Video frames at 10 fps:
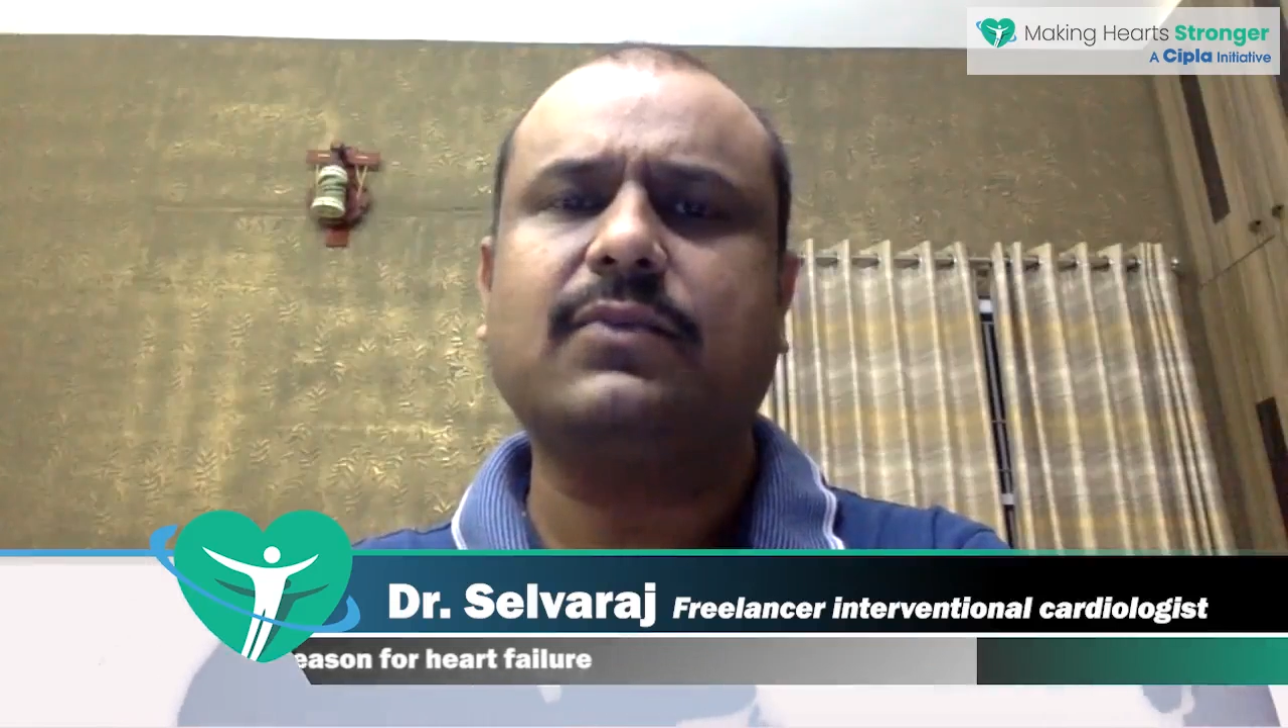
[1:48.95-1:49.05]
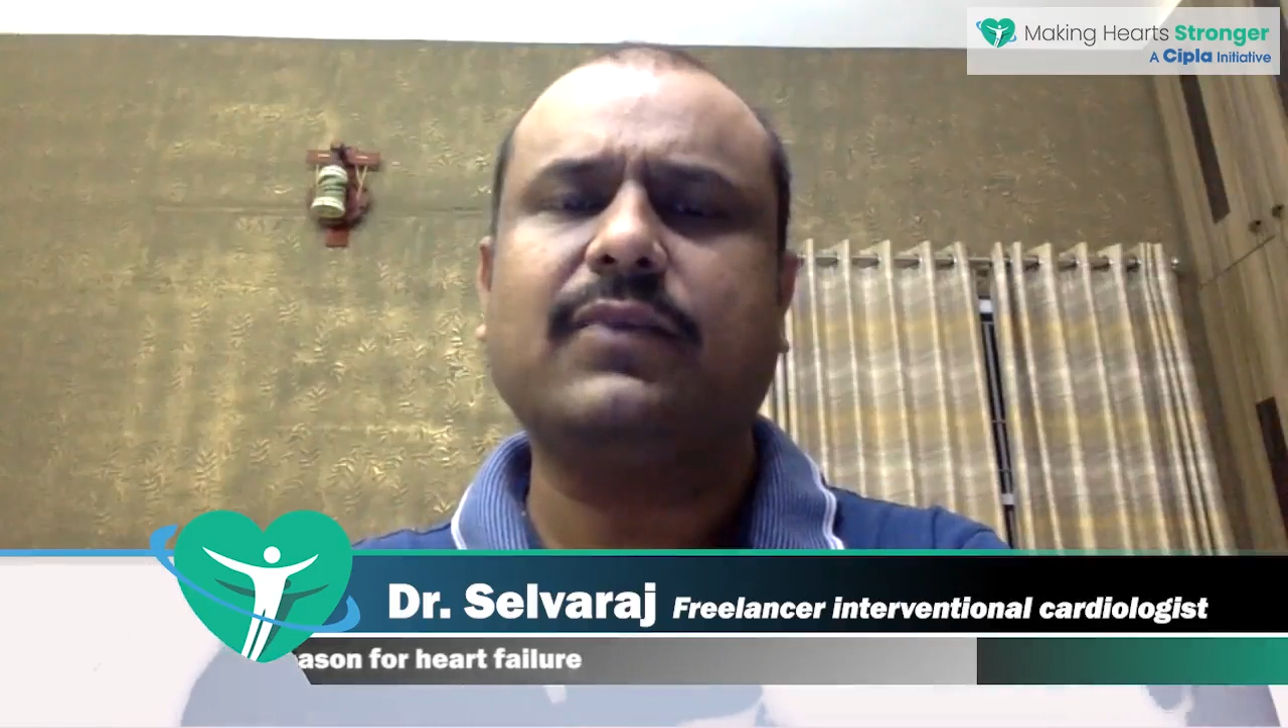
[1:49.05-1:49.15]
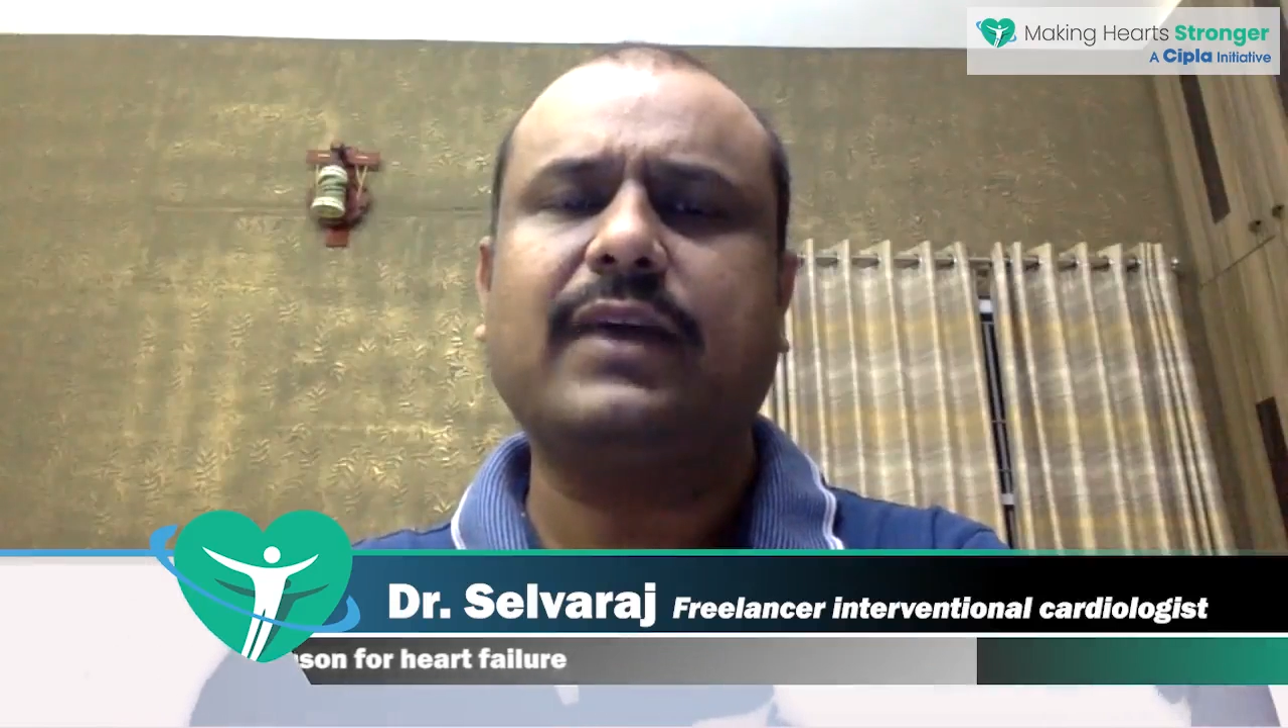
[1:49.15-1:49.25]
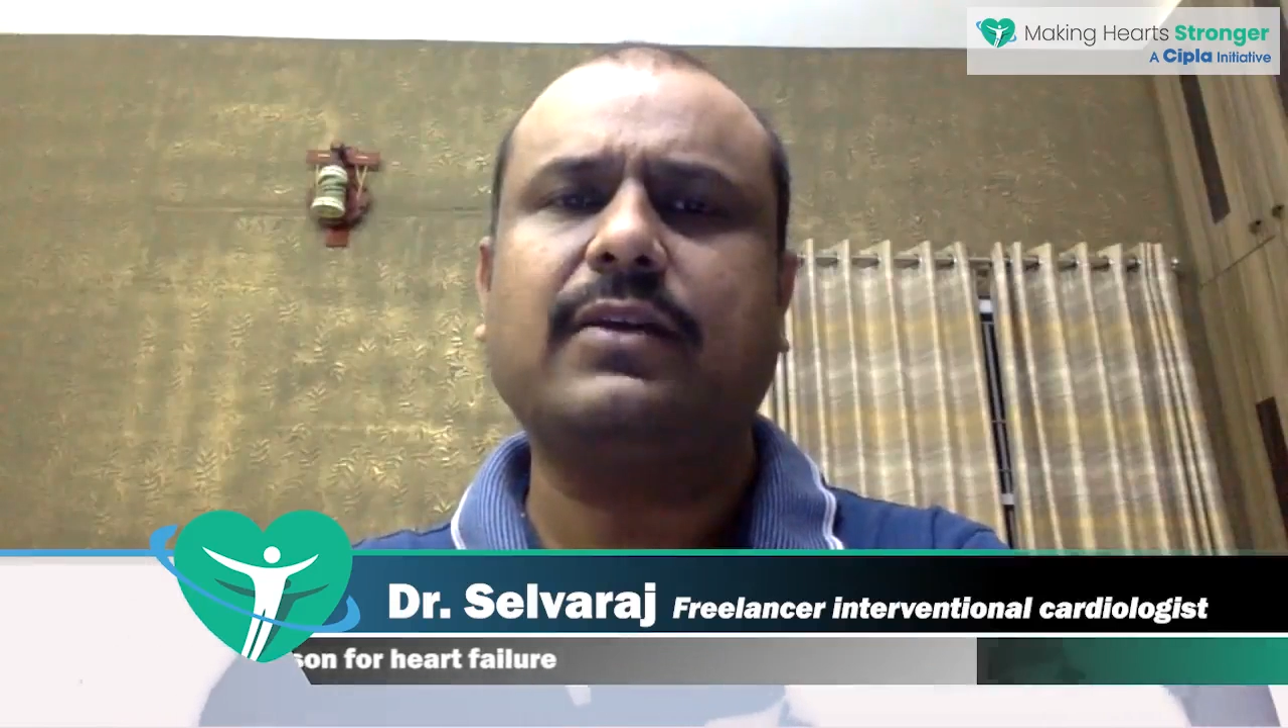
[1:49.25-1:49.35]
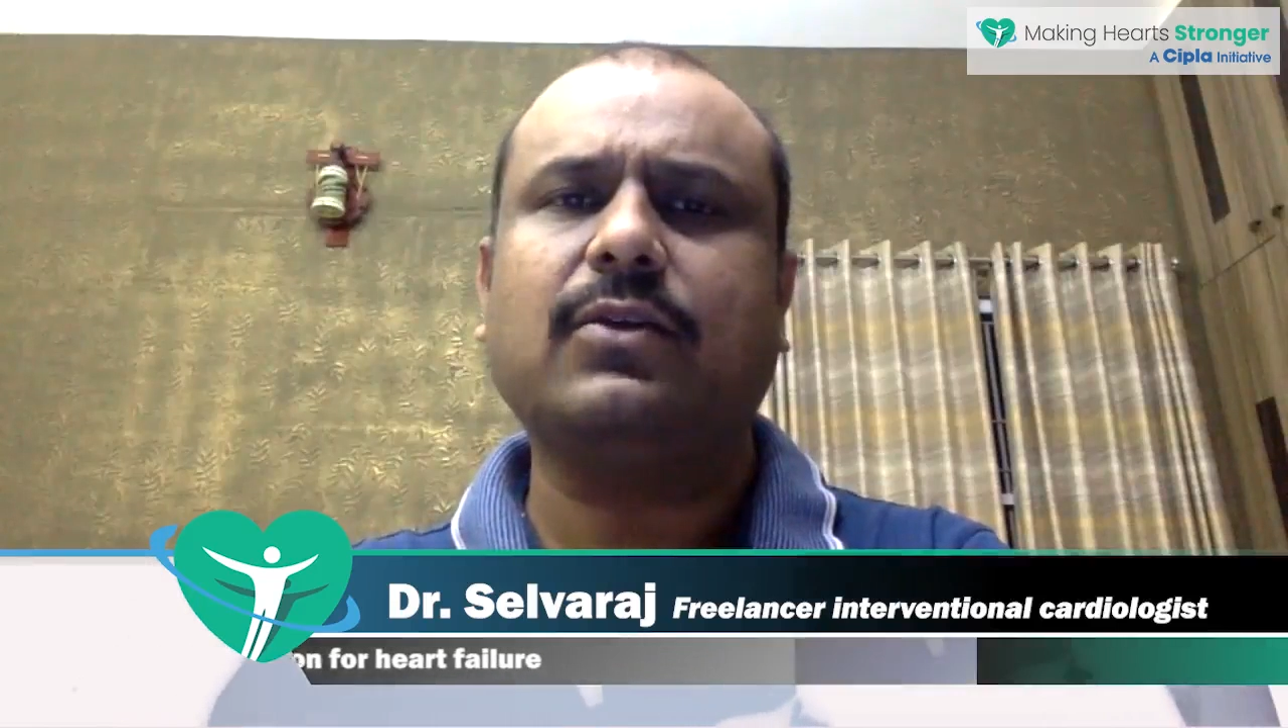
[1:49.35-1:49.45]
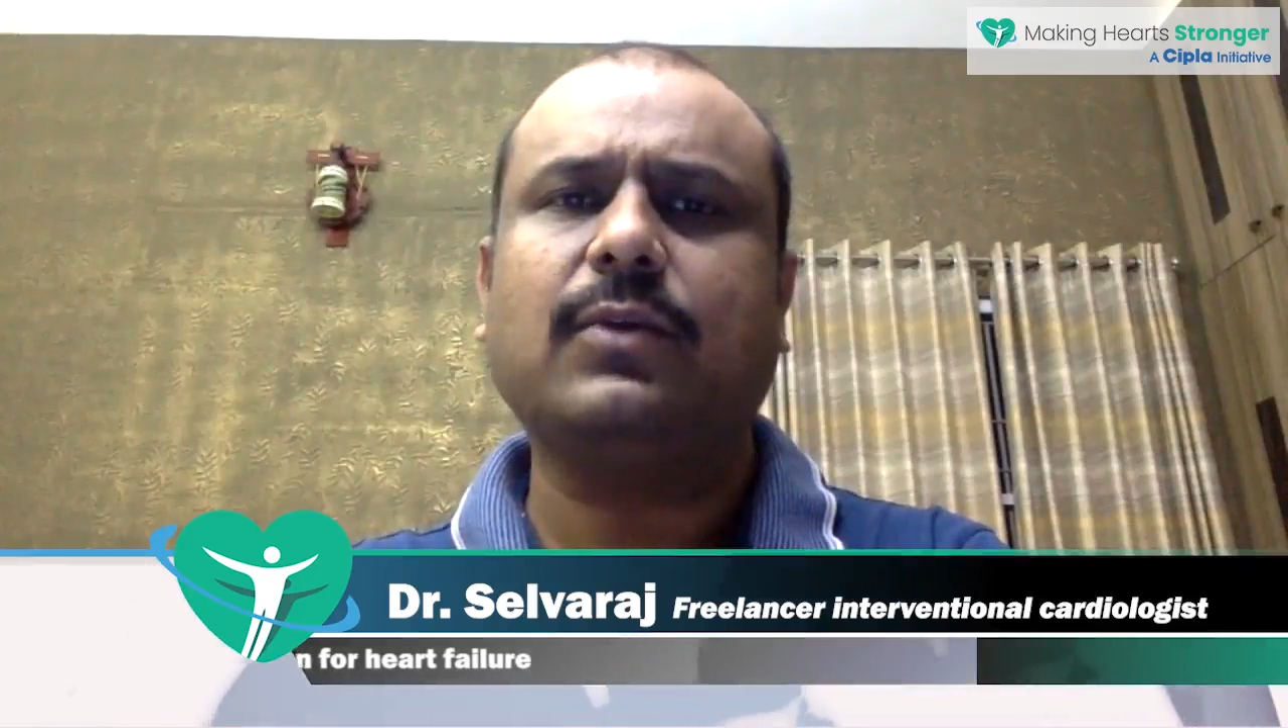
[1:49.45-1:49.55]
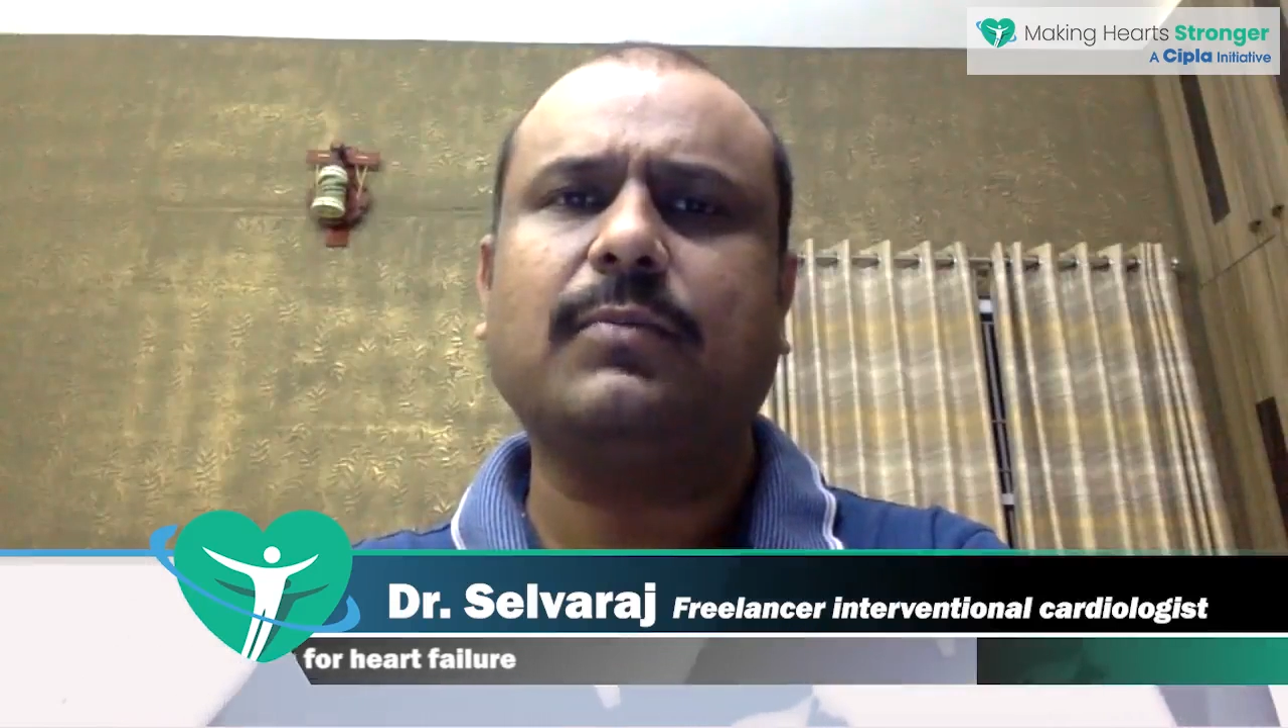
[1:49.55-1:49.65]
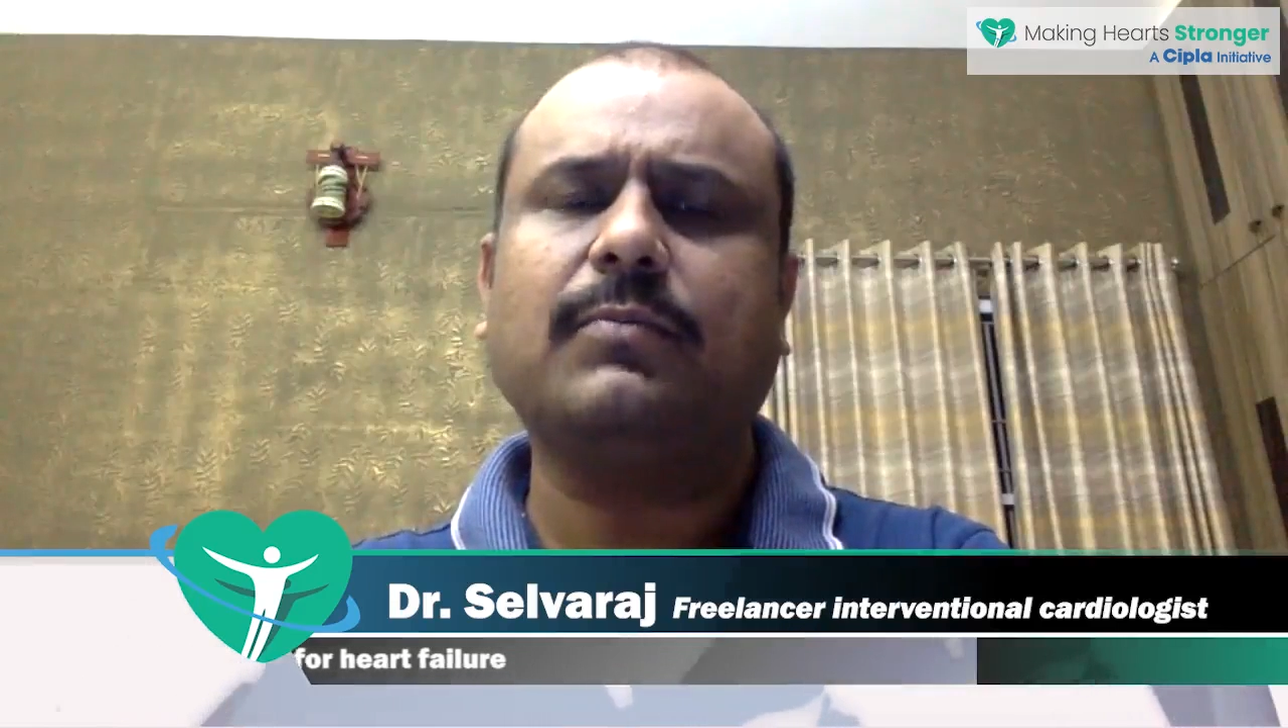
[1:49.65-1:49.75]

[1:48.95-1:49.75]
where your